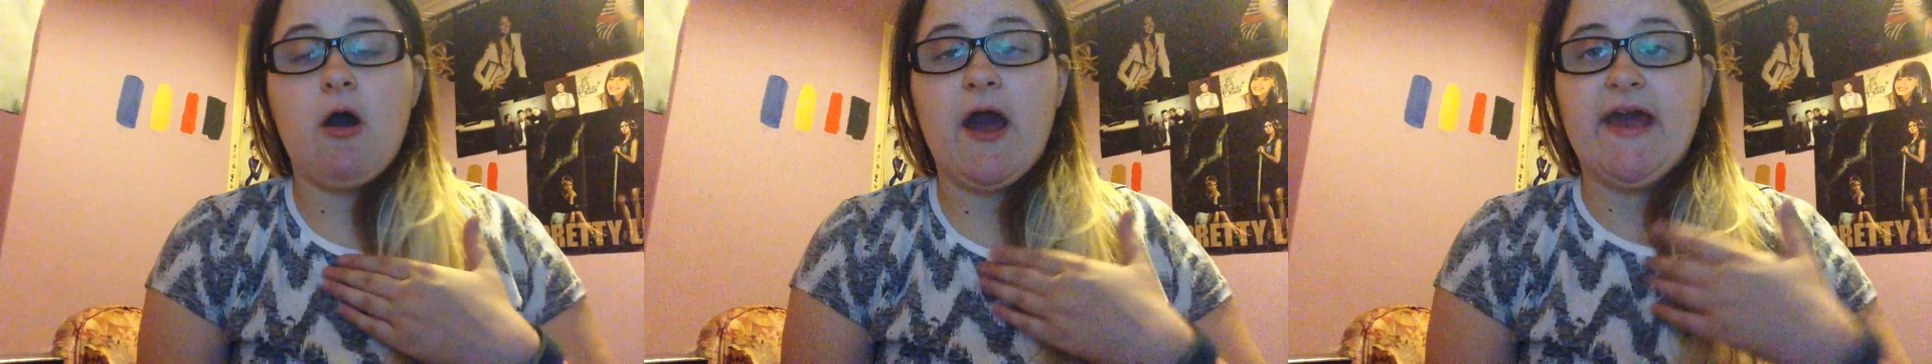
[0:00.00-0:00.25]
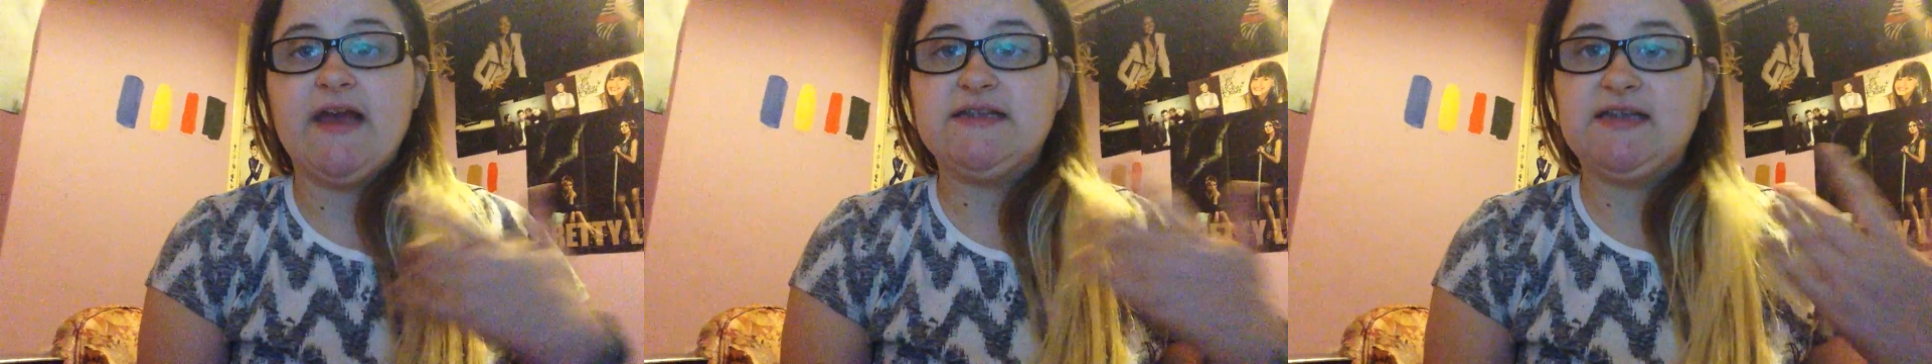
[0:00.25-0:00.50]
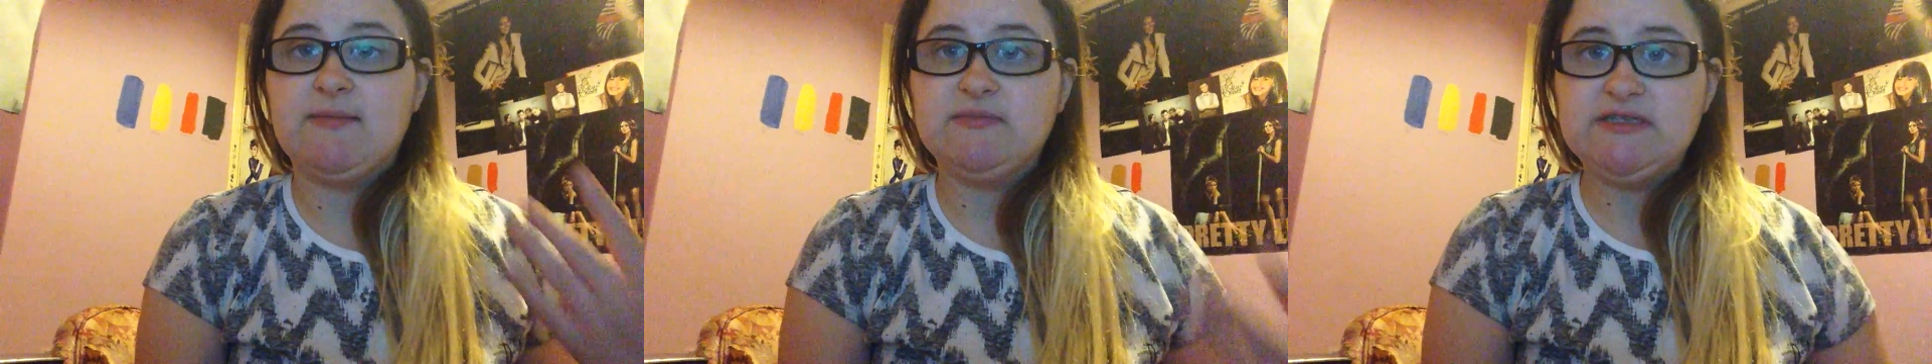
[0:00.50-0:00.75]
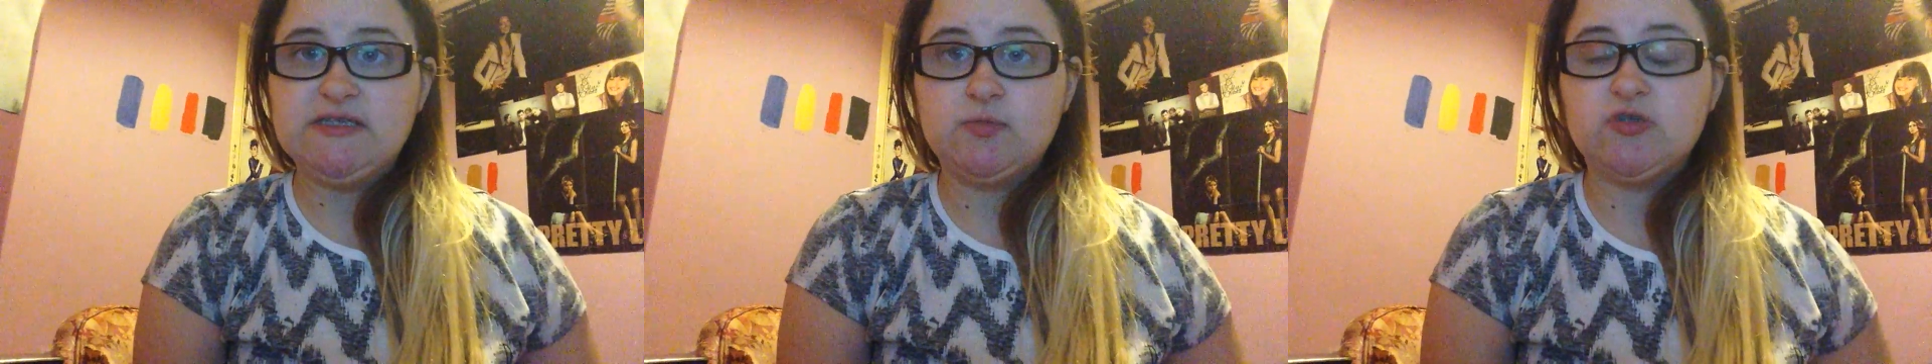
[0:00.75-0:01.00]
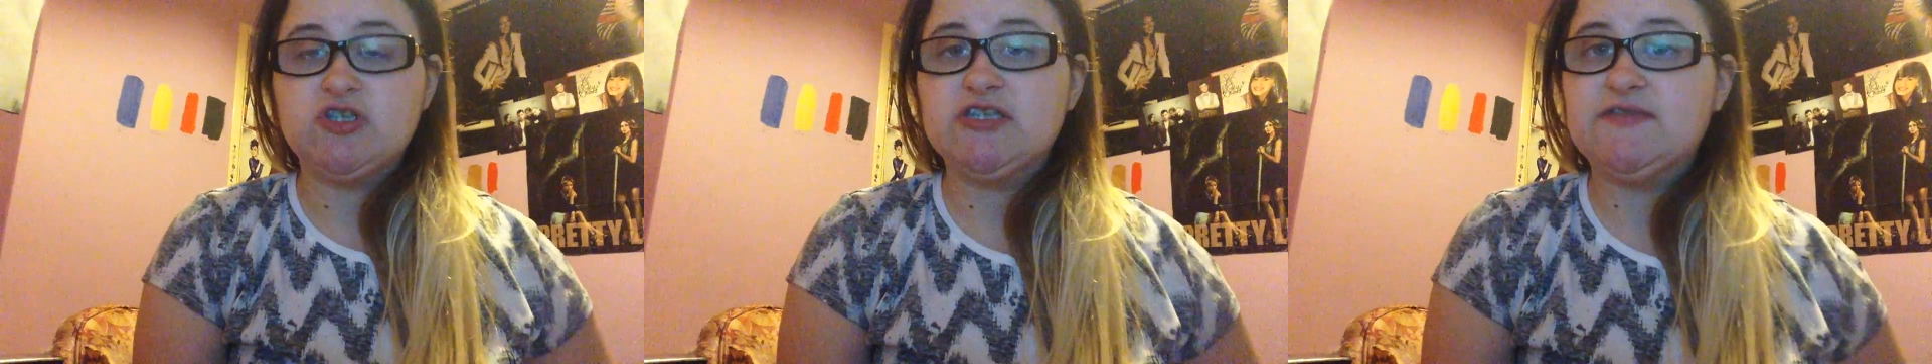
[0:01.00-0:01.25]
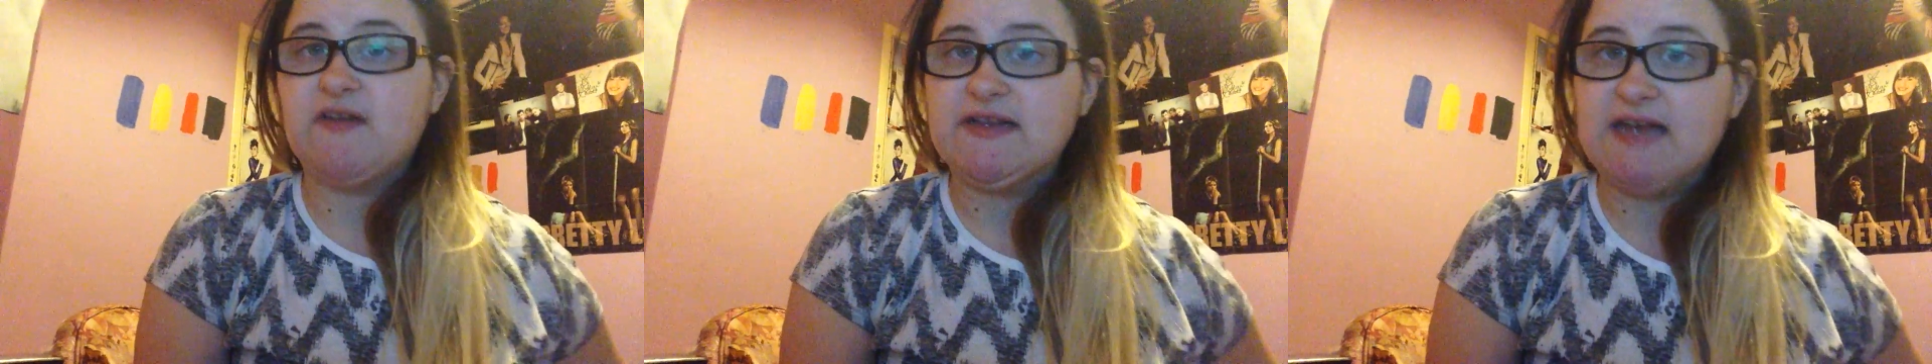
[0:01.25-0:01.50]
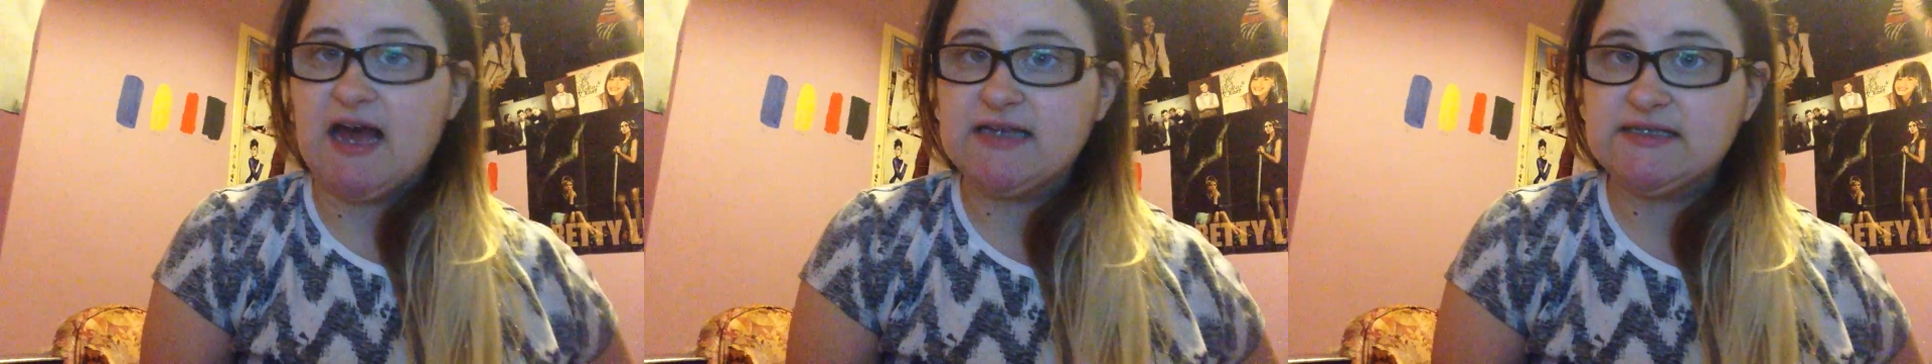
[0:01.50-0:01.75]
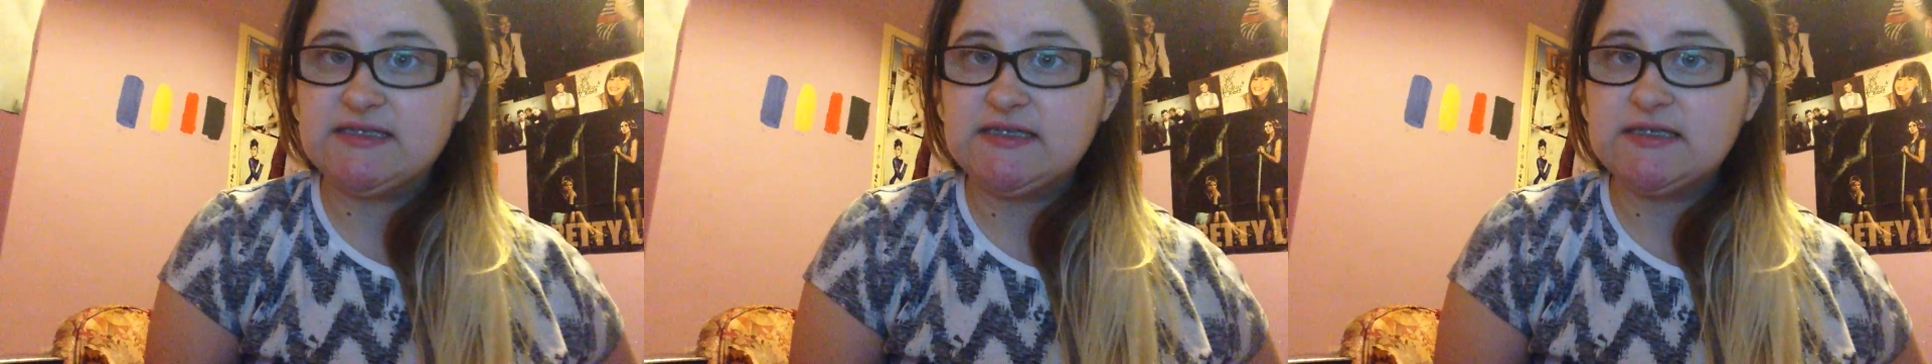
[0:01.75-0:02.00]
I attempted, which is
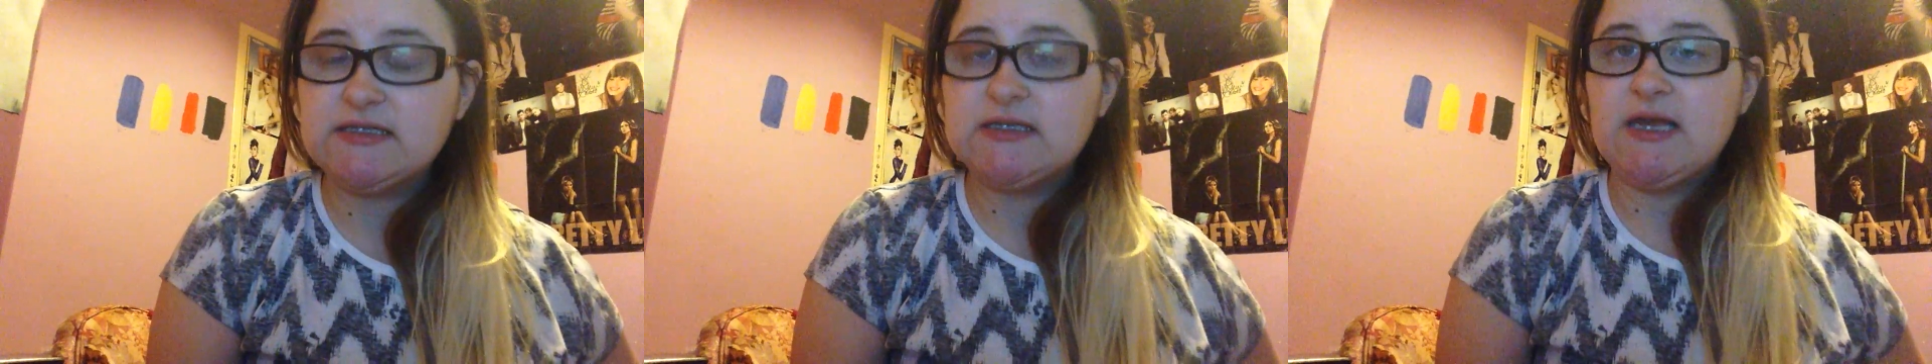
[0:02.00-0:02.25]
fantastic,